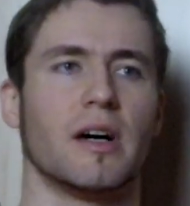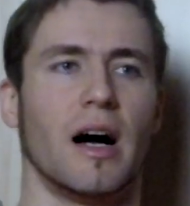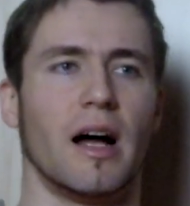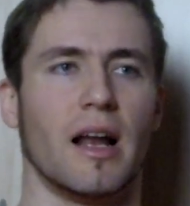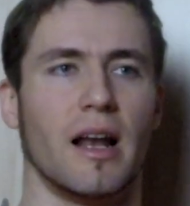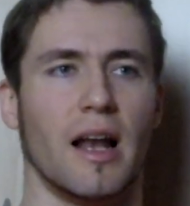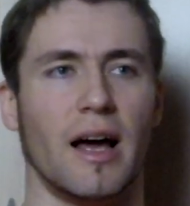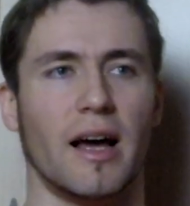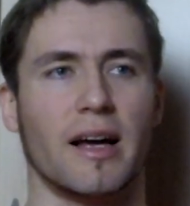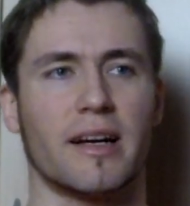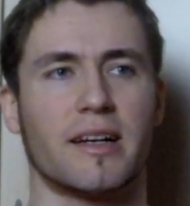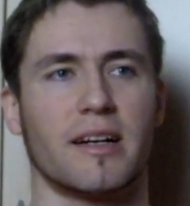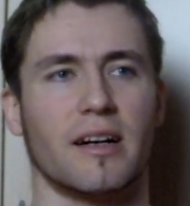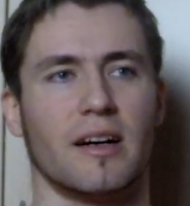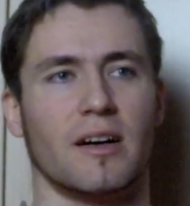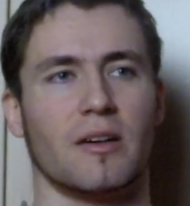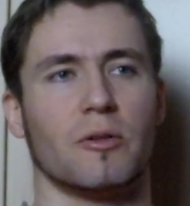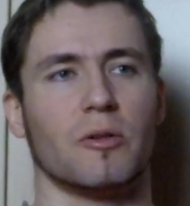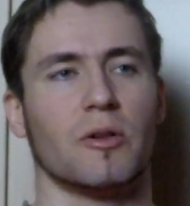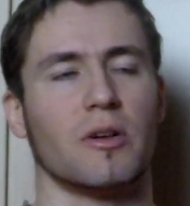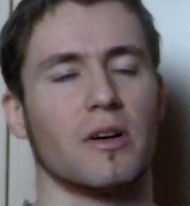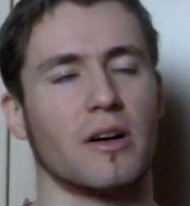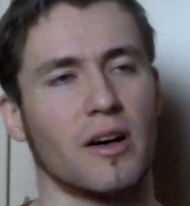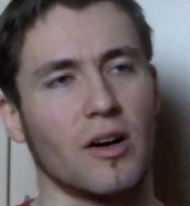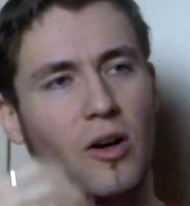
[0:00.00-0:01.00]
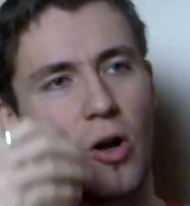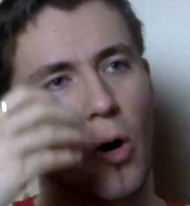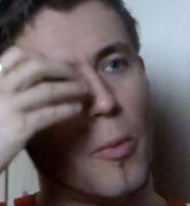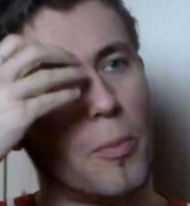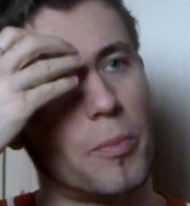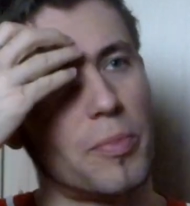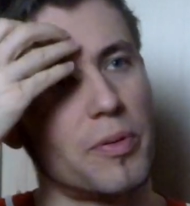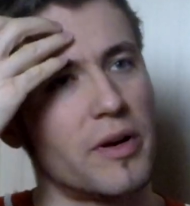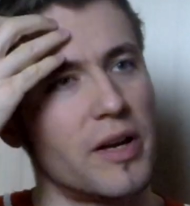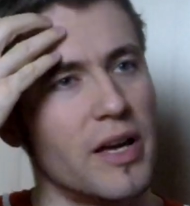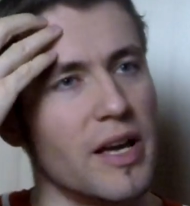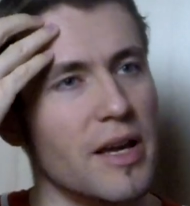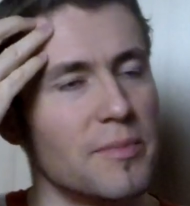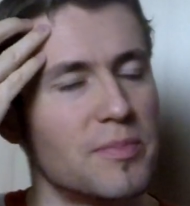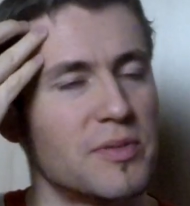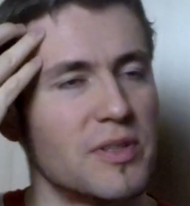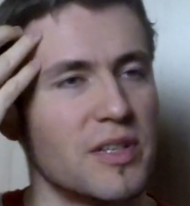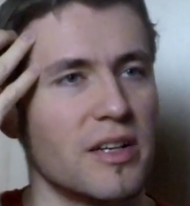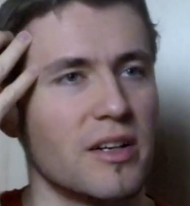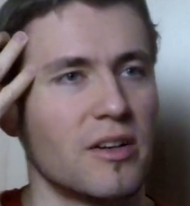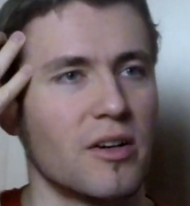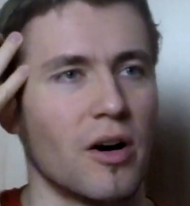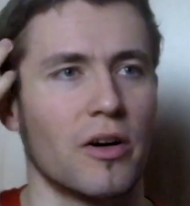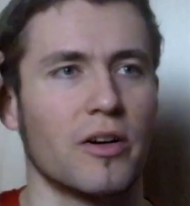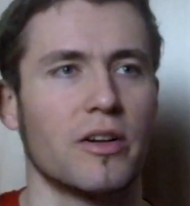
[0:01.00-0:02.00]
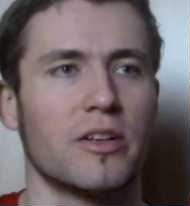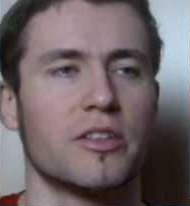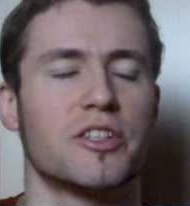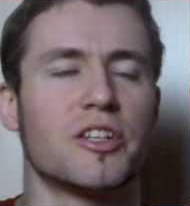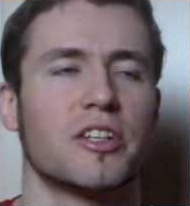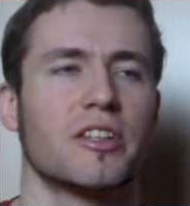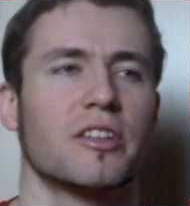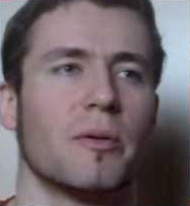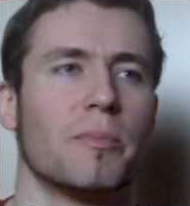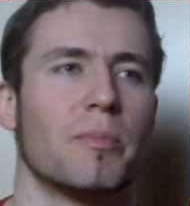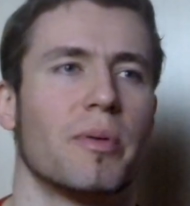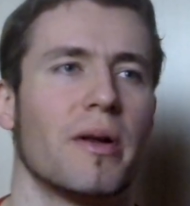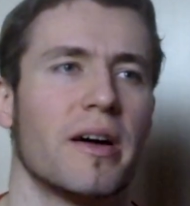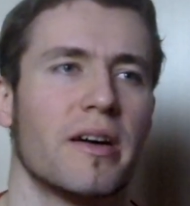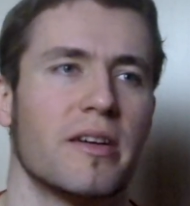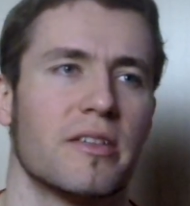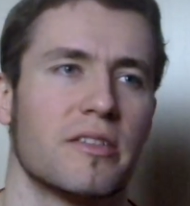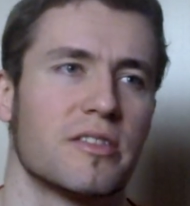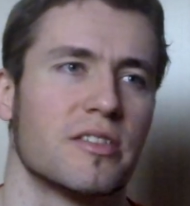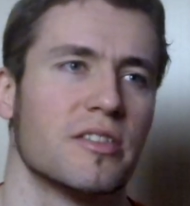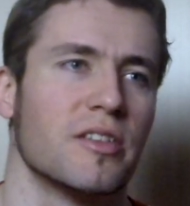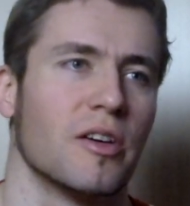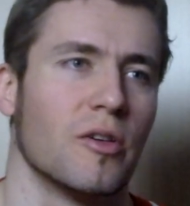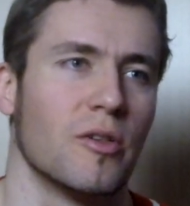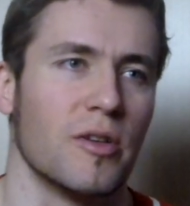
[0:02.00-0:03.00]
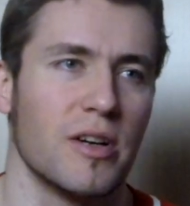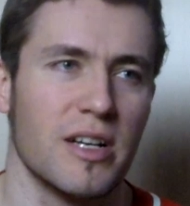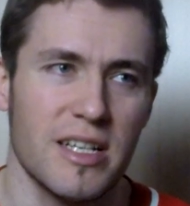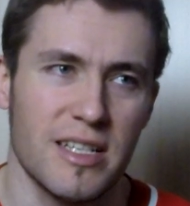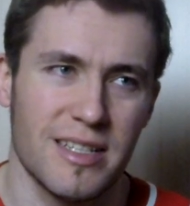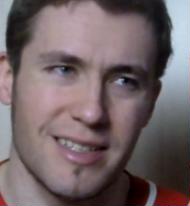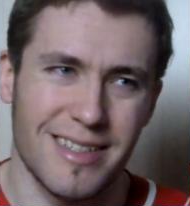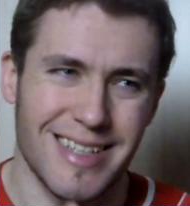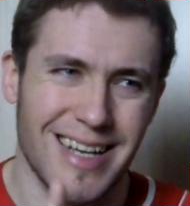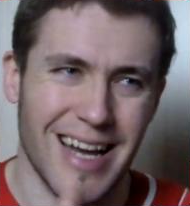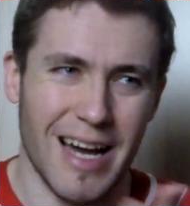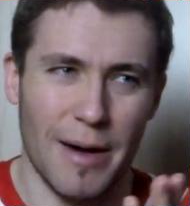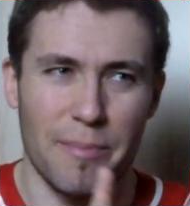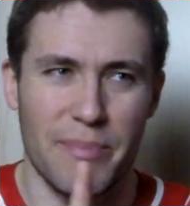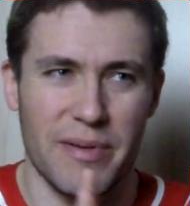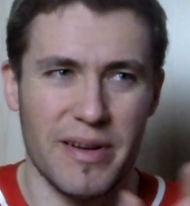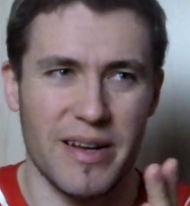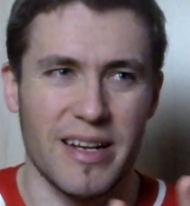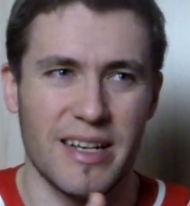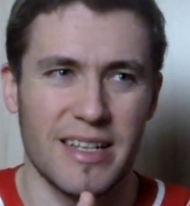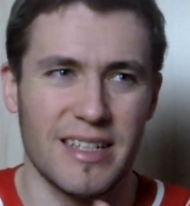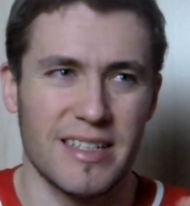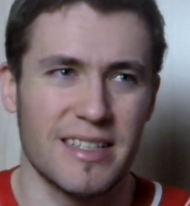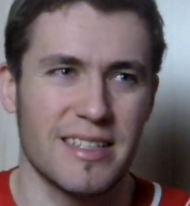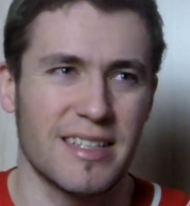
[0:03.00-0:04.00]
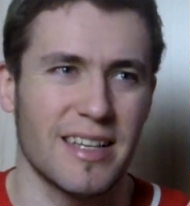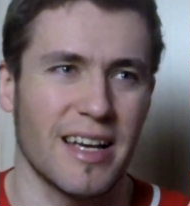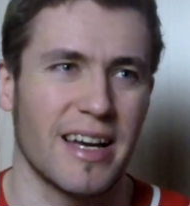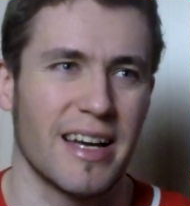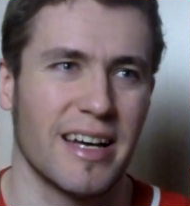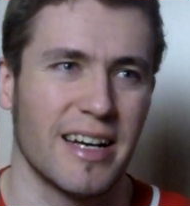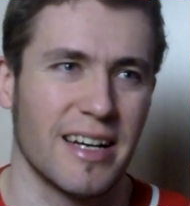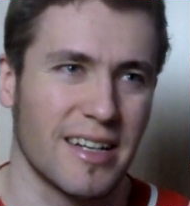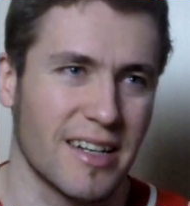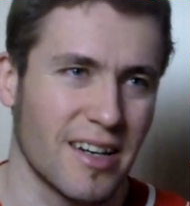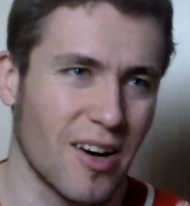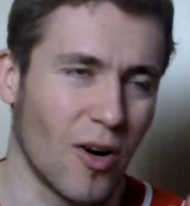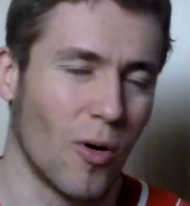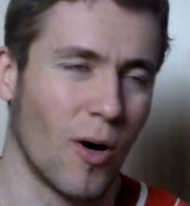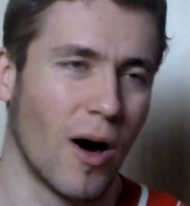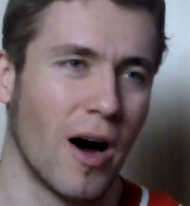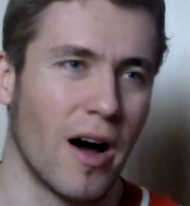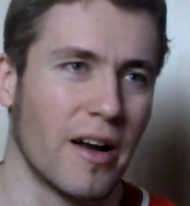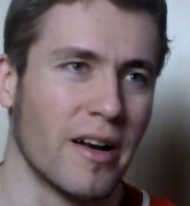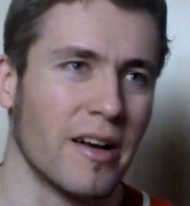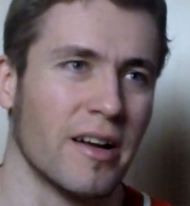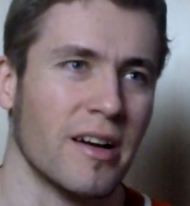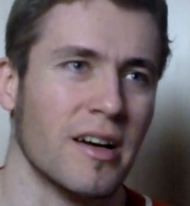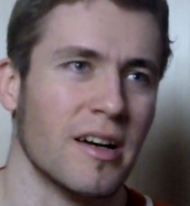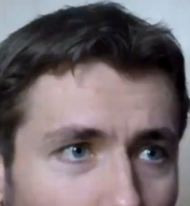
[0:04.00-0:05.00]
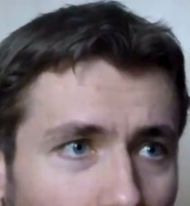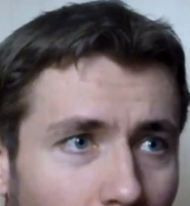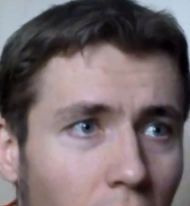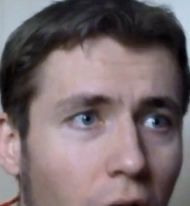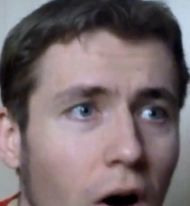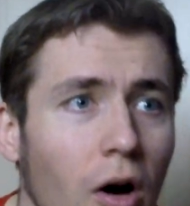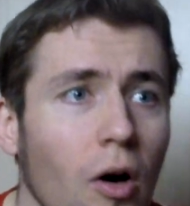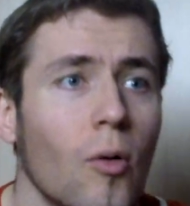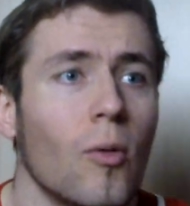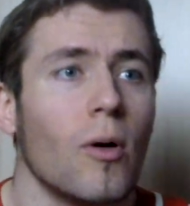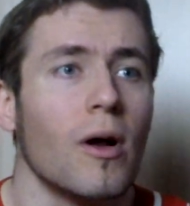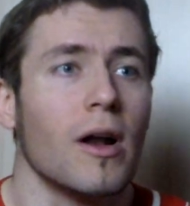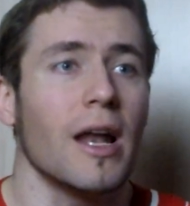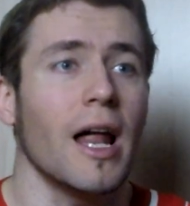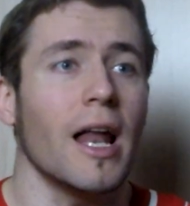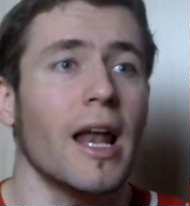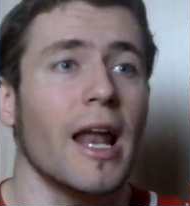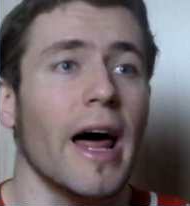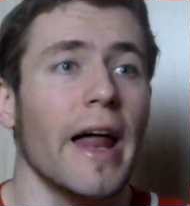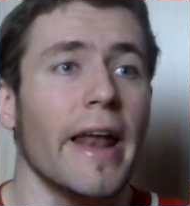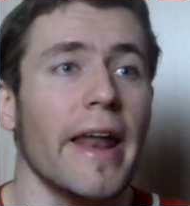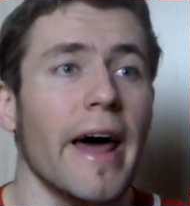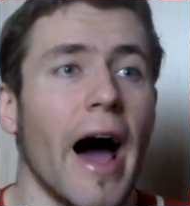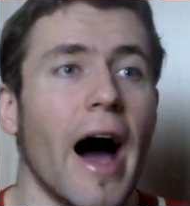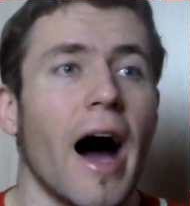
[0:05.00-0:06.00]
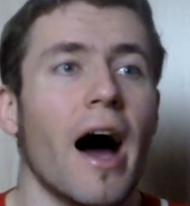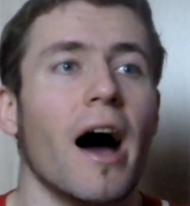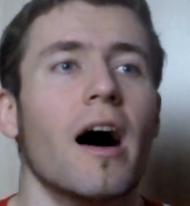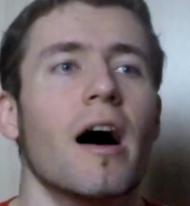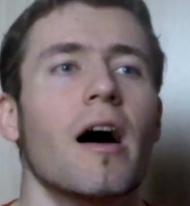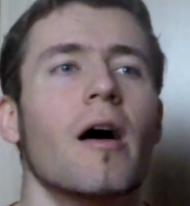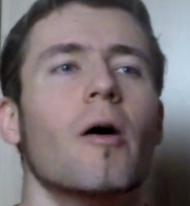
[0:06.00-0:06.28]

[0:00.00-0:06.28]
I like how Klopp keeps encouraging the players though. He's capping, he's saying, go on. Oh, Lallana!